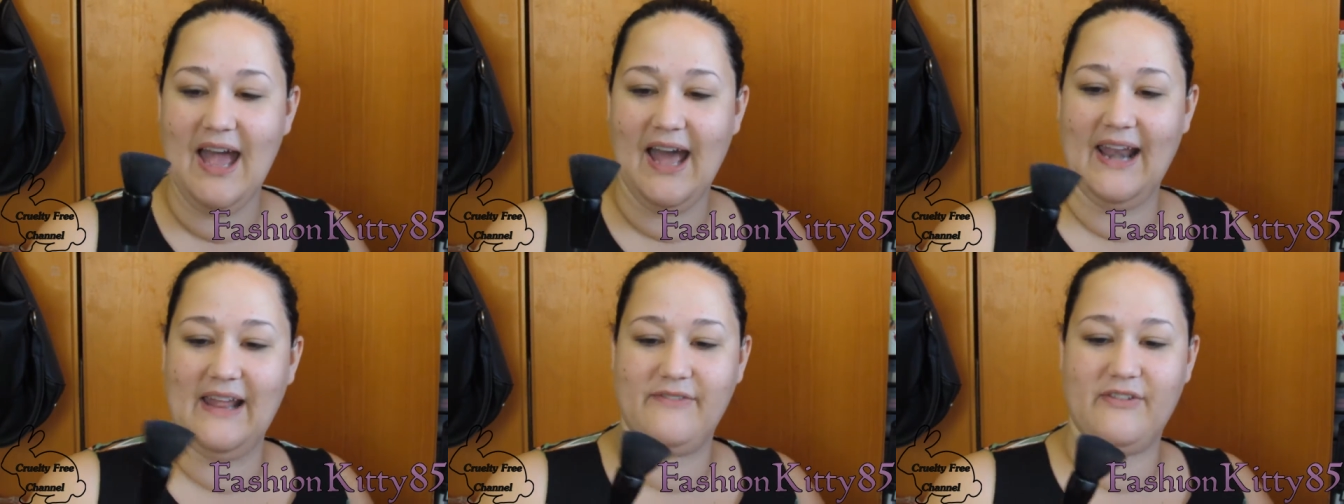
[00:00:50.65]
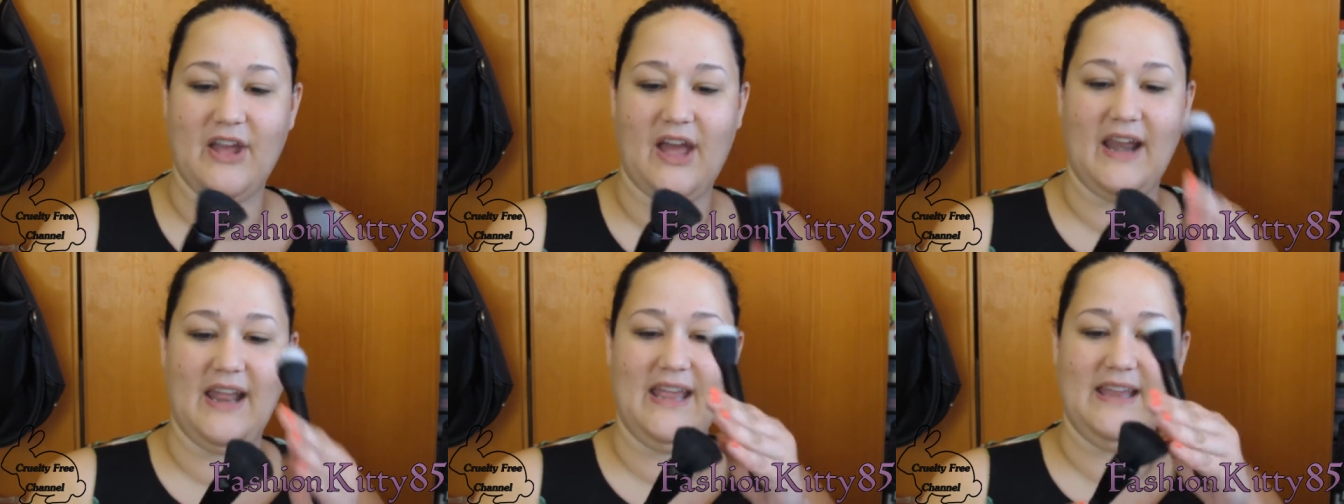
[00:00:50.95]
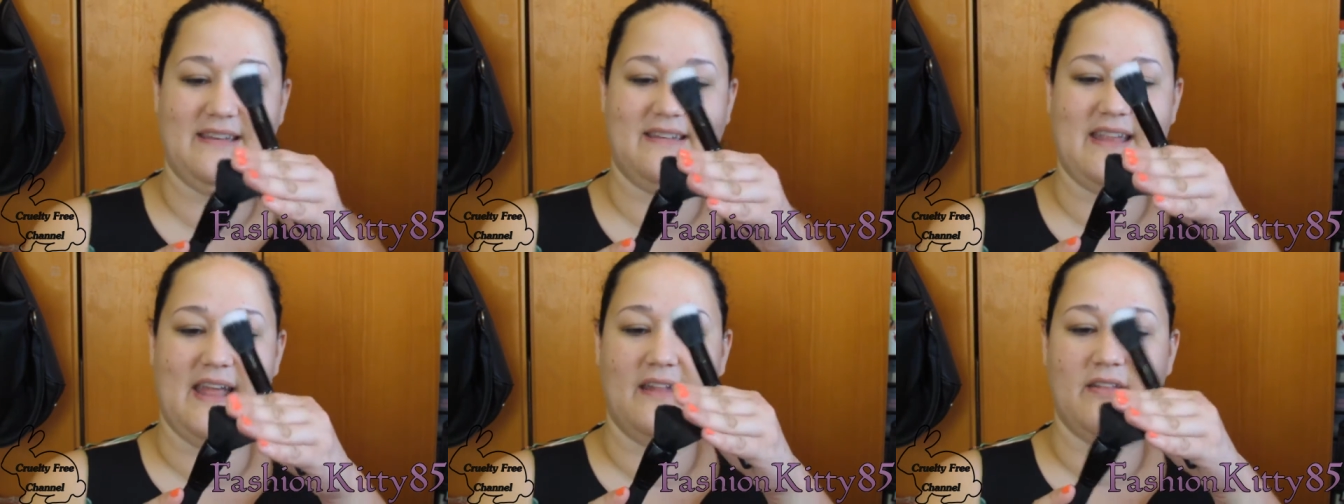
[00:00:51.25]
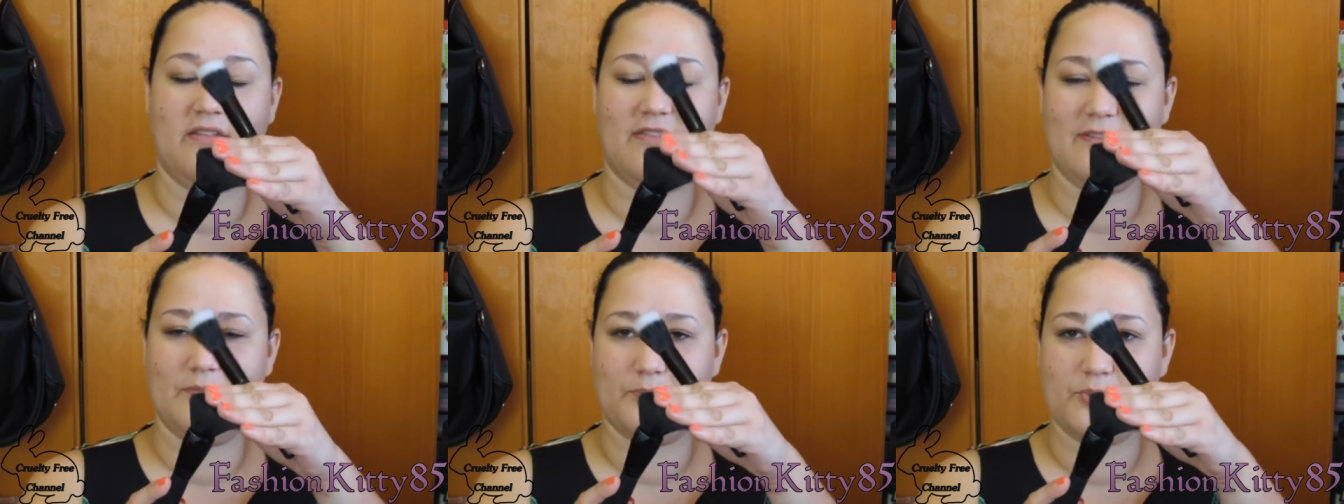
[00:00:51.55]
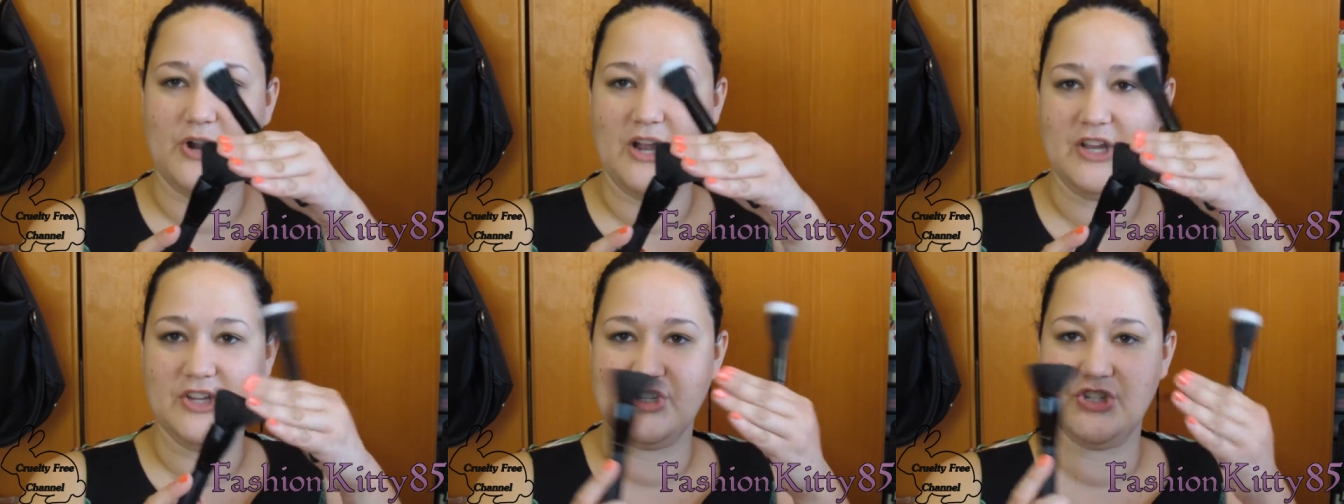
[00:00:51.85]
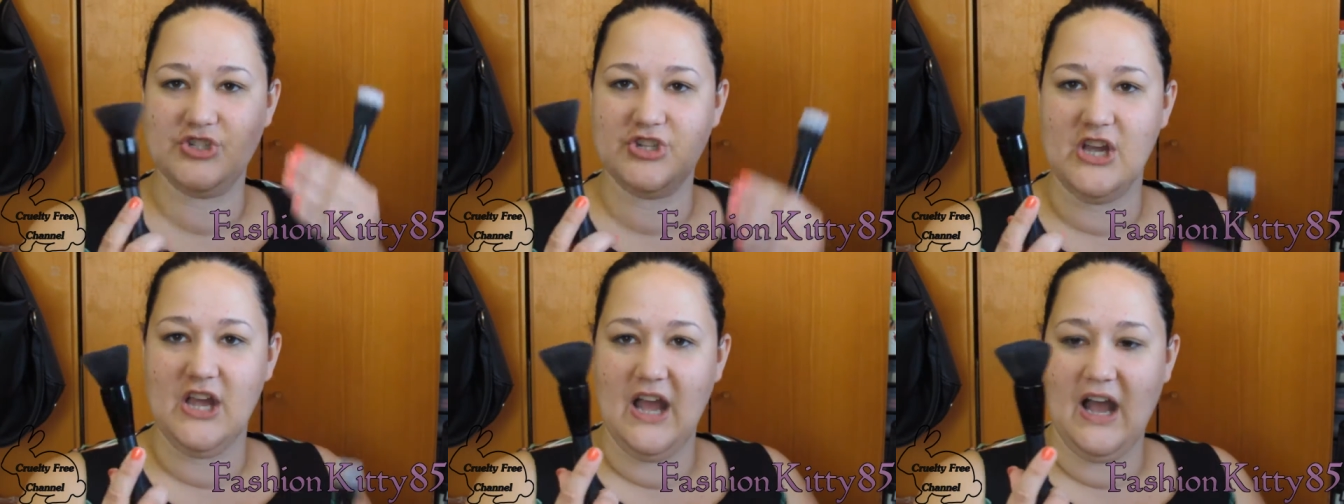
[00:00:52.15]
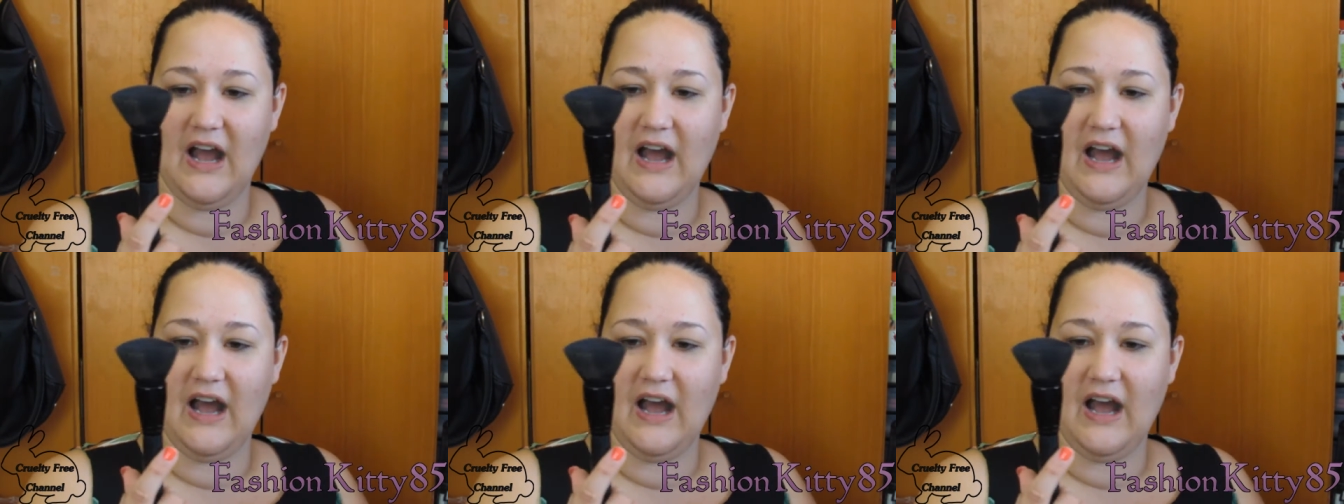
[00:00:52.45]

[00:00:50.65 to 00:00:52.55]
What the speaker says: And I've got a dense brush.